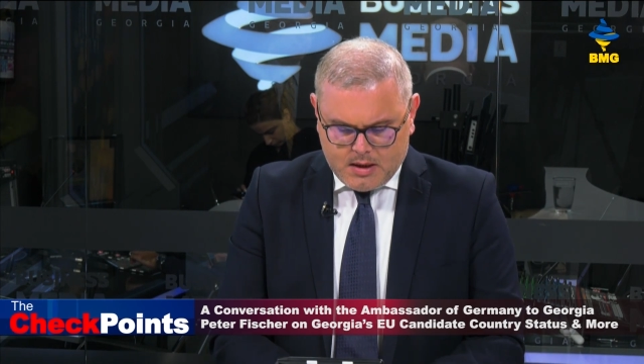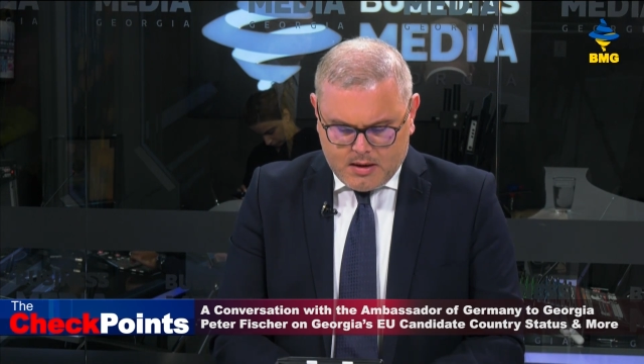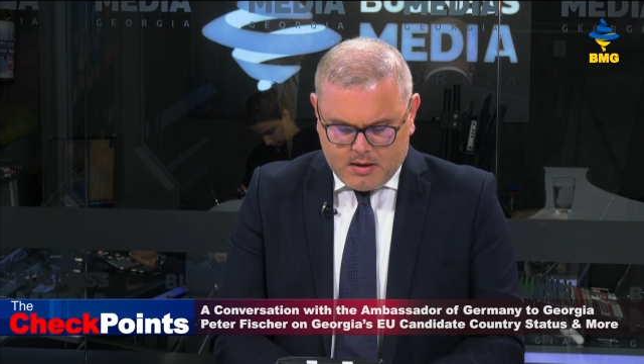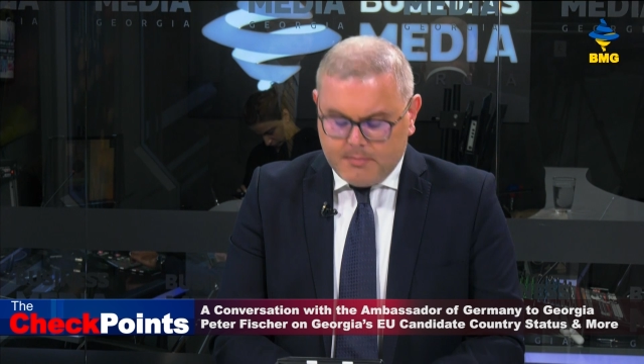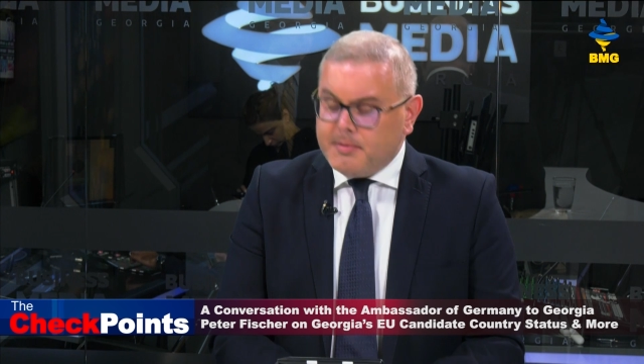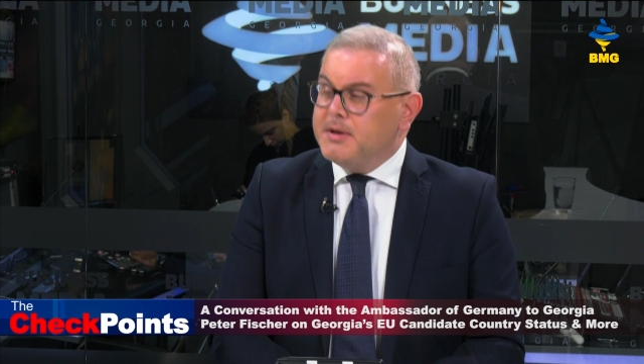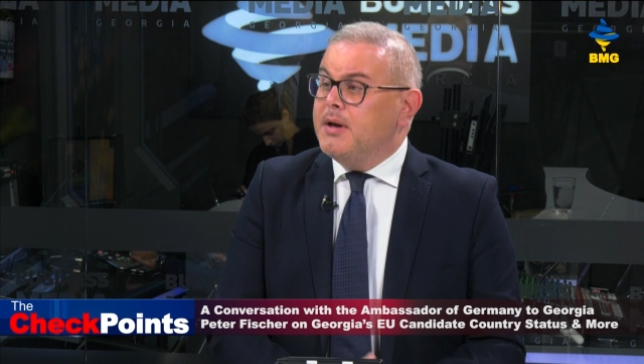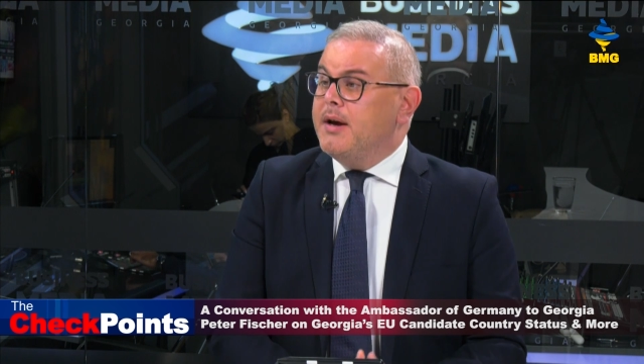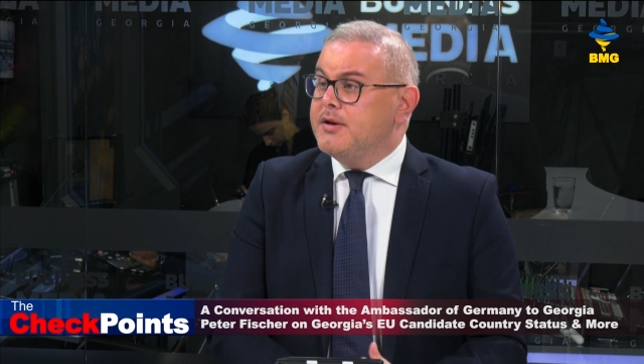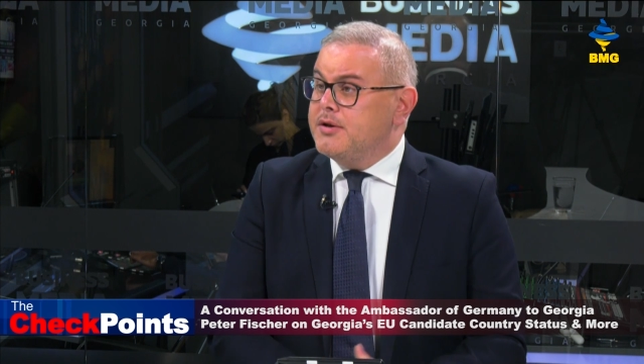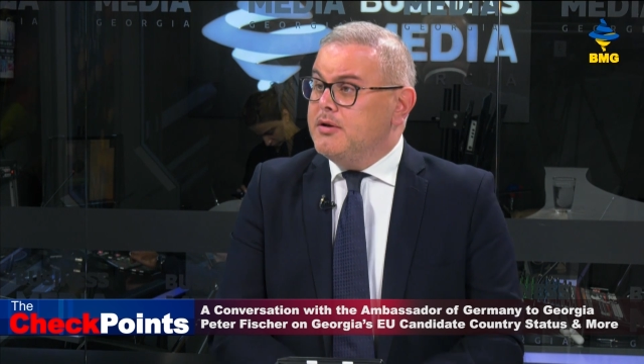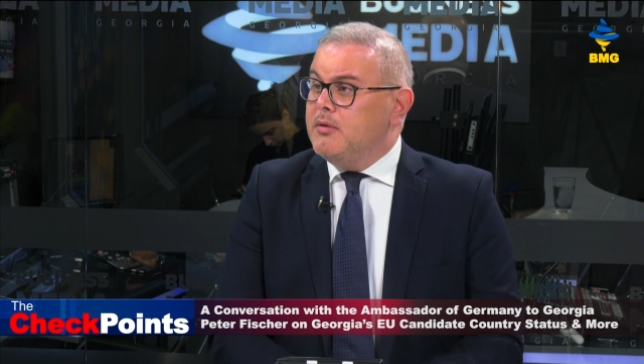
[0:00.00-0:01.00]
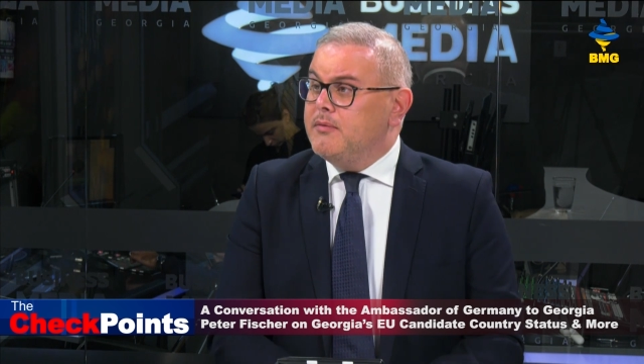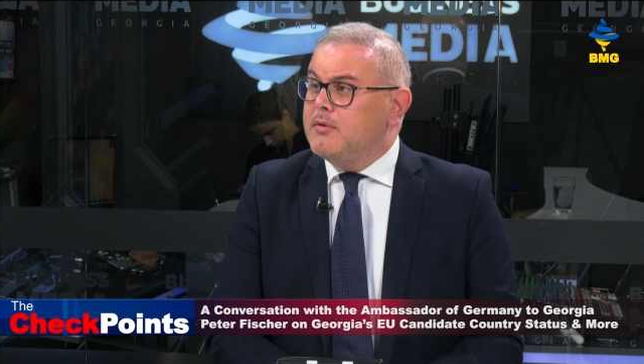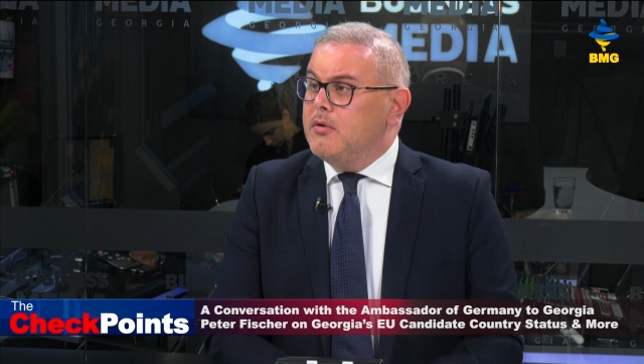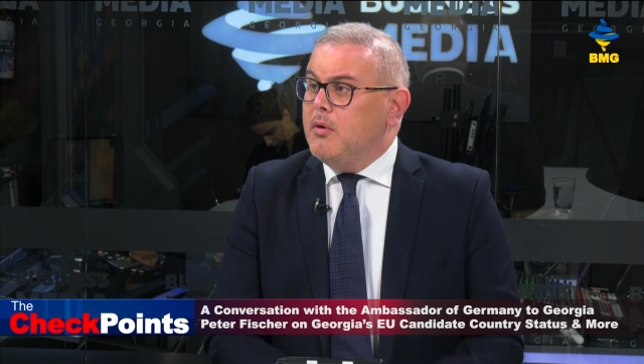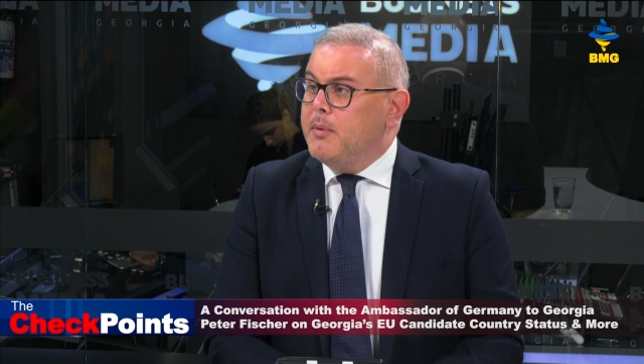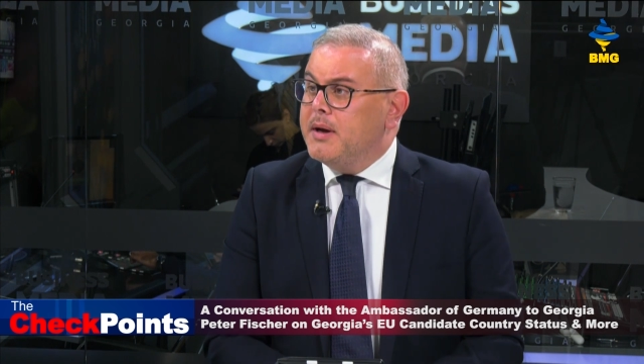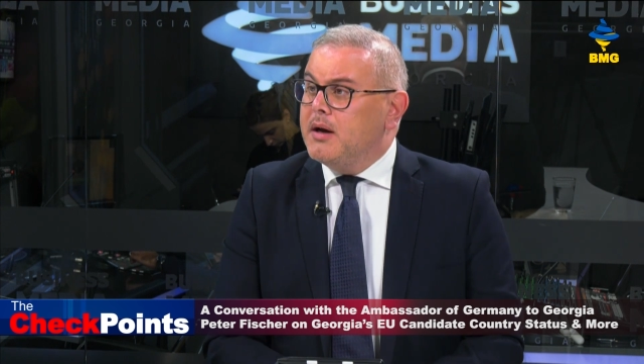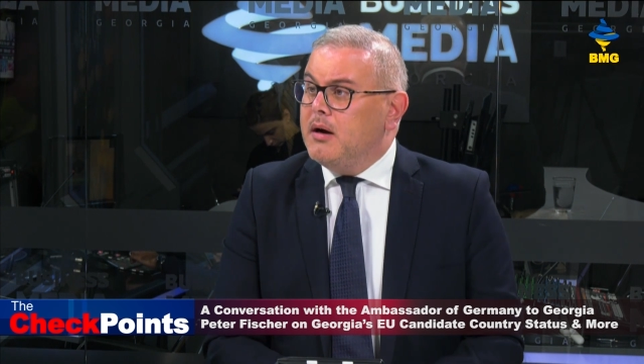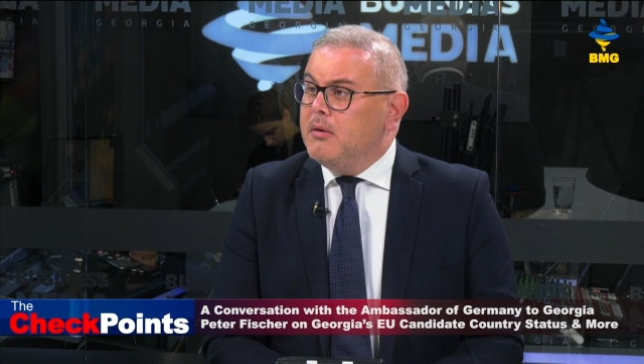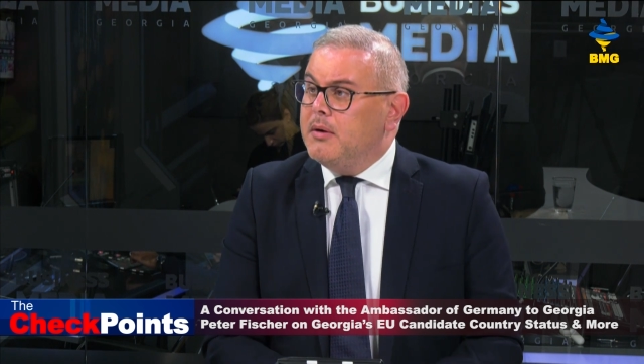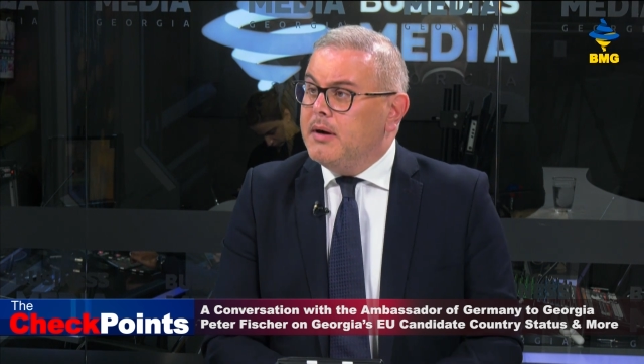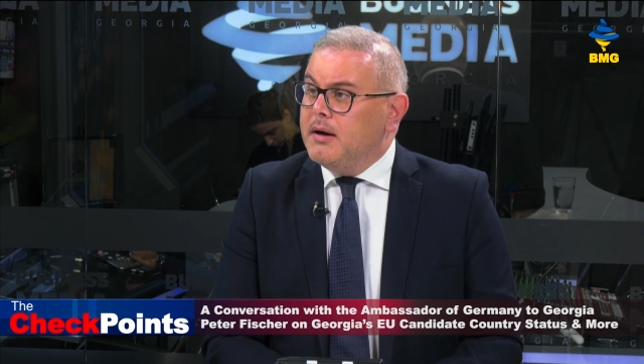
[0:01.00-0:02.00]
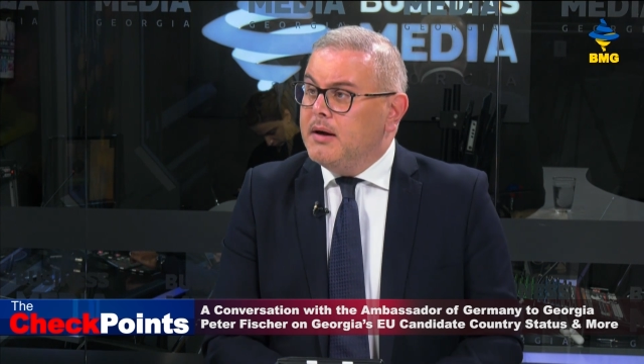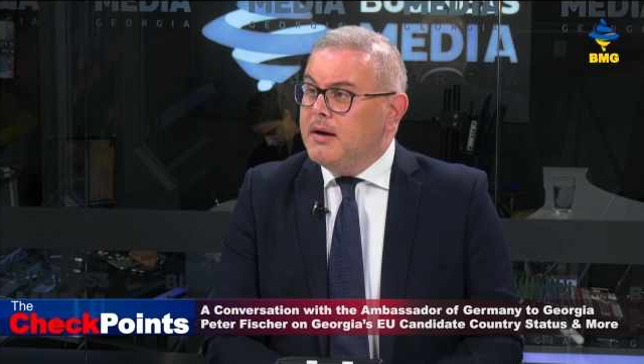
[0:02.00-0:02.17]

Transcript: the potential of growing our